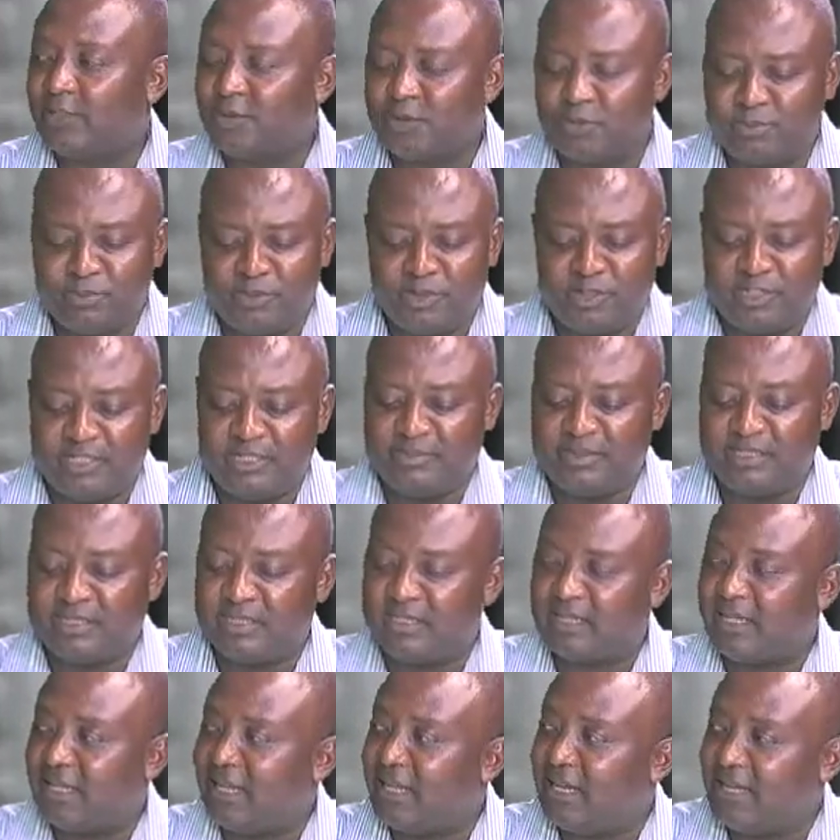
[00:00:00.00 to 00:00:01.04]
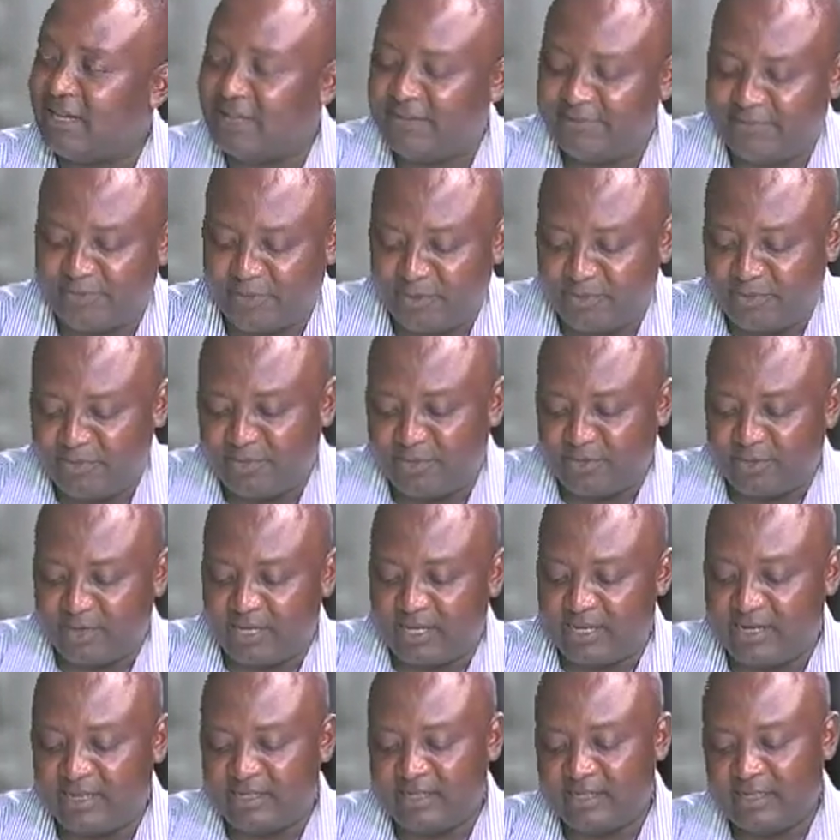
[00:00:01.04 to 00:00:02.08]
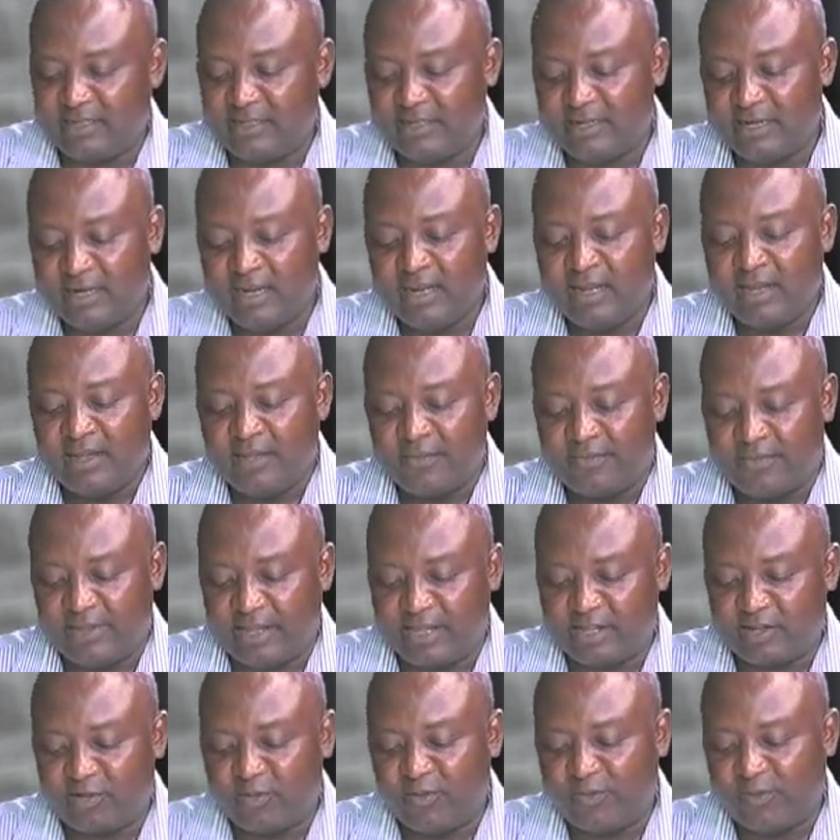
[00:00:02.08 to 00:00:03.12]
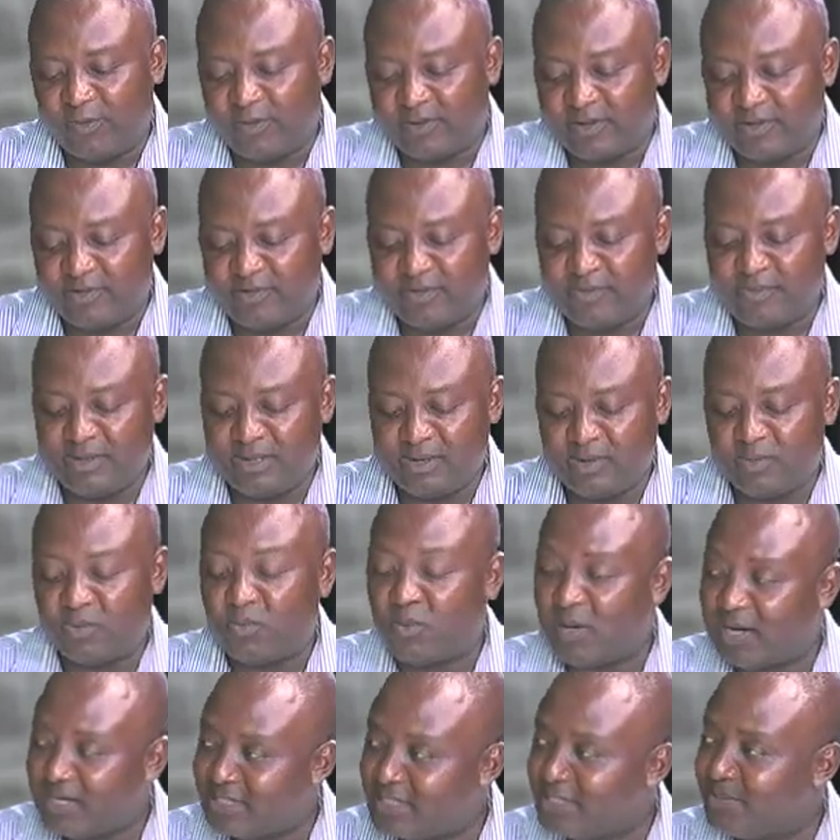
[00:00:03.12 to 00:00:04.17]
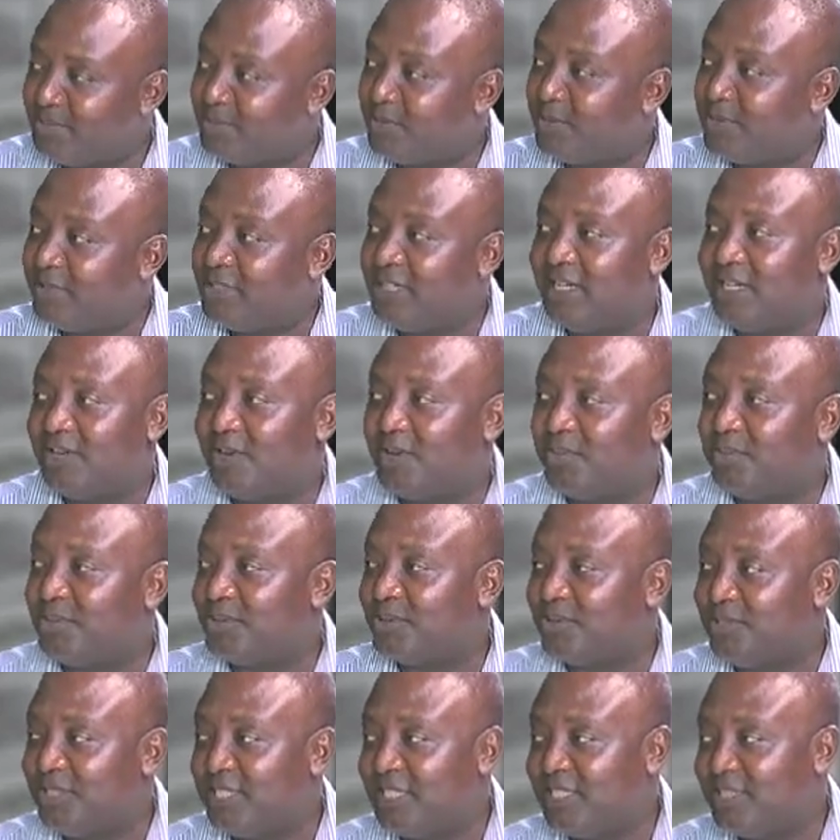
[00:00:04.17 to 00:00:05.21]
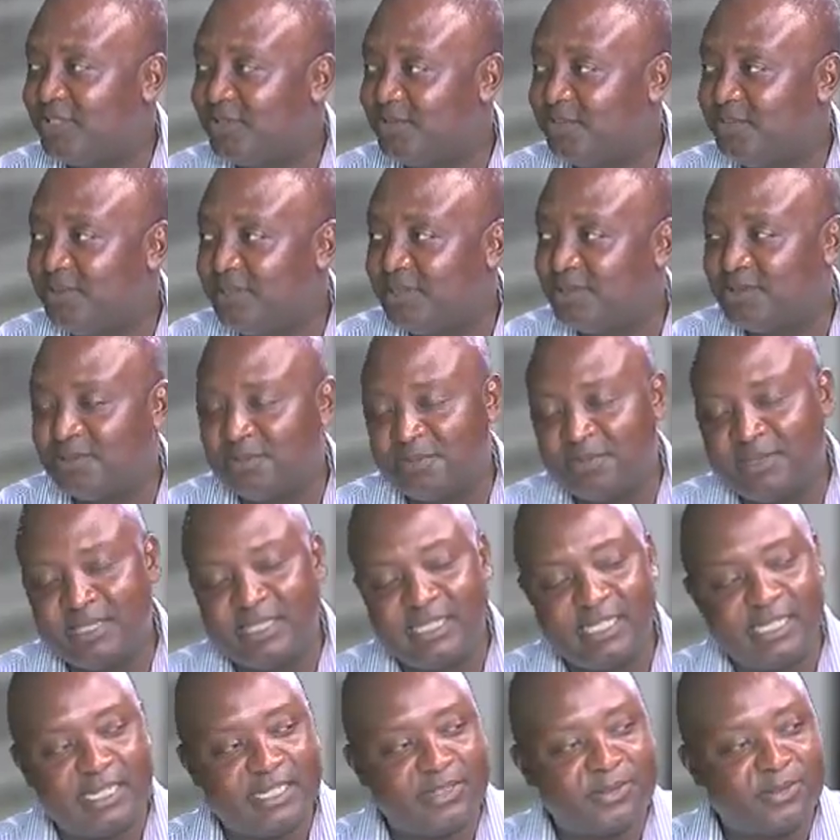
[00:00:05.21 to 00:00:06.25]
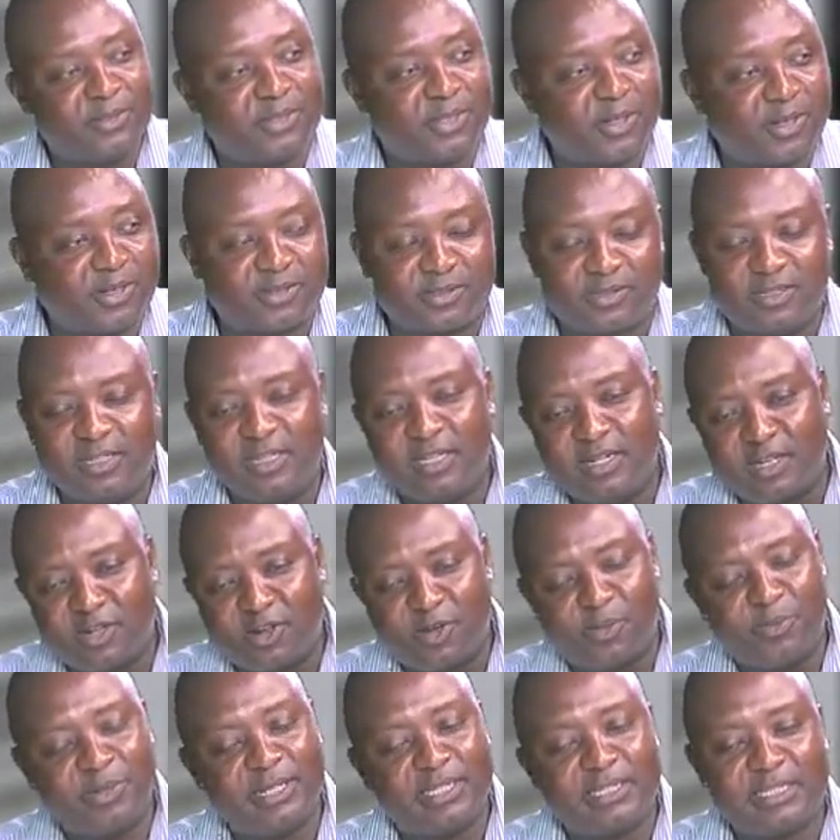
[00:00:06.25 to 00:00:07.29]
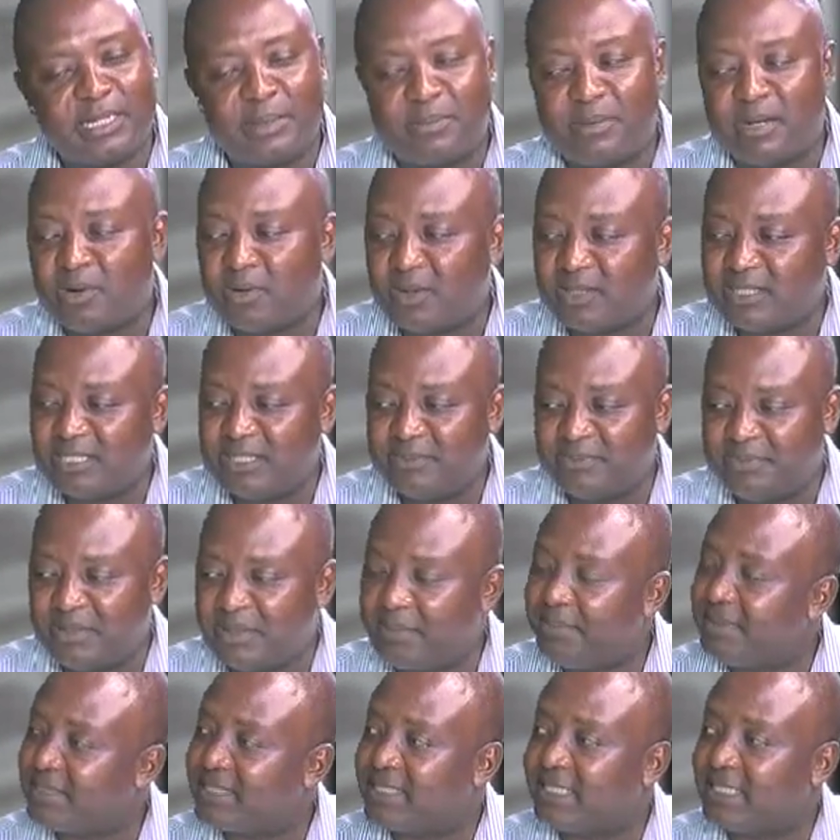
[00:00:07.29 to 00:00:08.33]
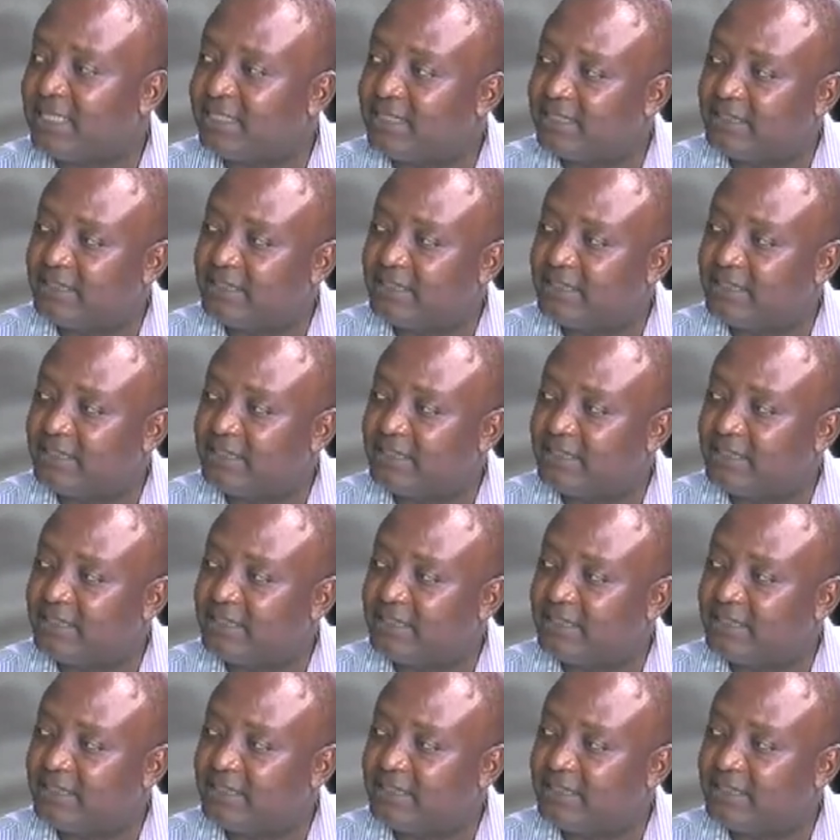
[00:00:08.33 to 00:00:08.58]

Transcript: good morning, Mister Fombuh, and thank you for giving me once more the opportunity to be, to be here to talk. Comment about what the paper says.